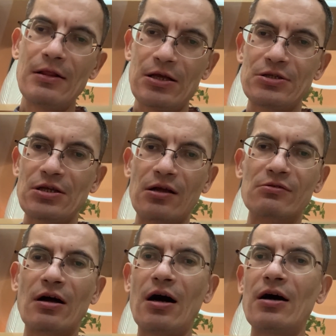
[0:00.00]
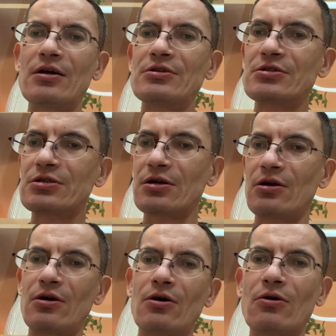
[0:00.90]
let's say, grand
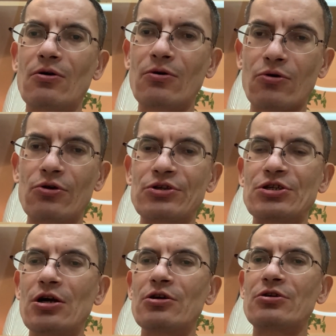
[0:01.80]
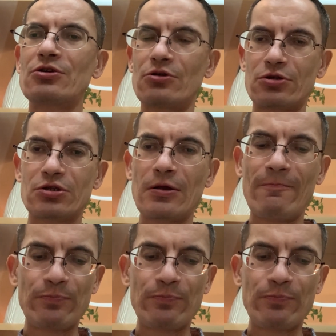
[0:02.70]
concertos,